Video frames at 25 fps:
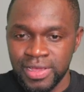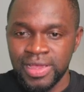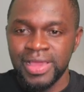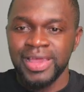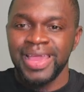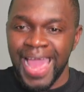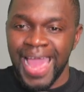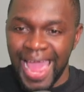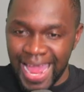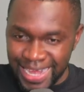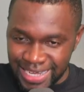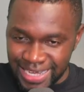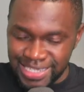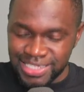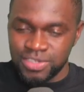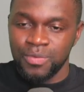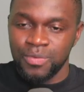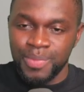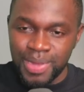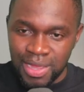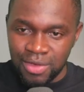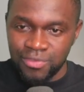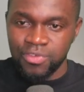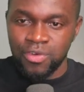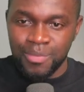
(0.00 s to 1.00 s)
ade chi
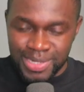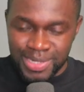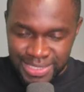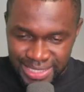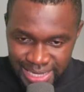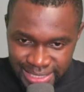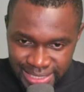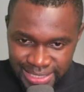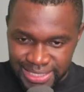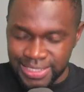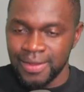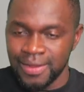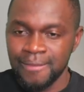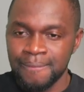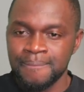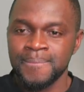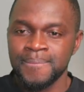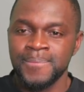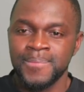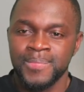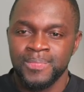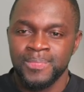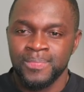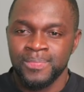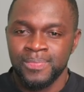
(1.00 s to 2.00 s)
obeyan for person di
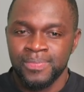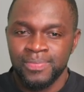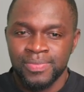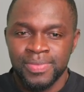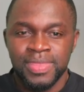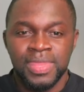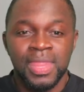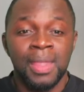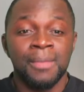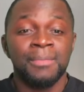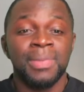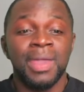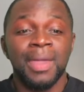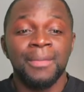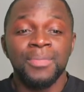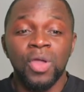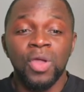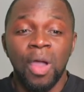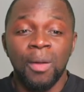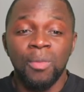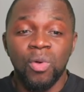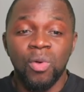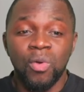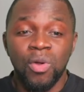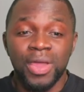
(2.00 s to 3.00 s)
baby
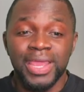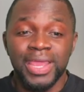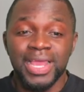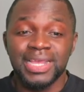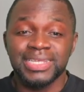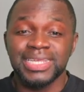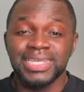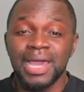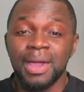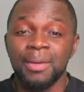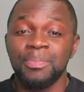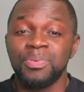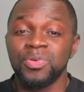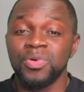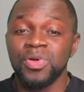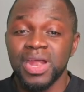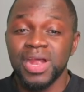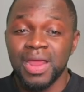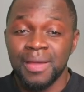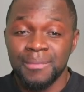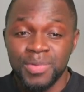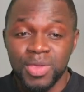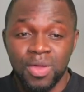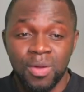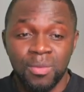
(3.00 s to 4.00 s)
o mu koye sa
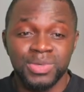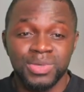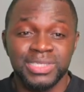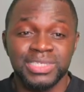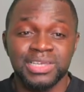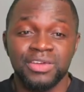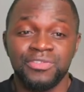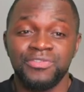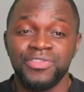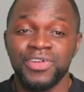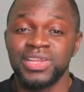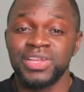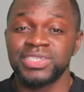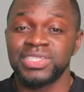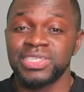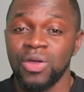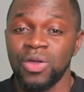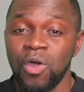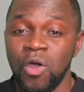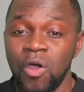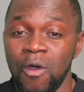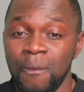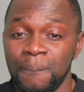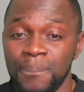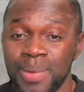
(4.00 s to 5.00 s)
program ye o mu se friend say
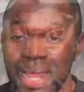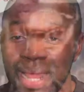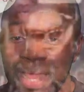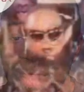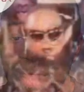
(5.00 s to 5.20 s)
all black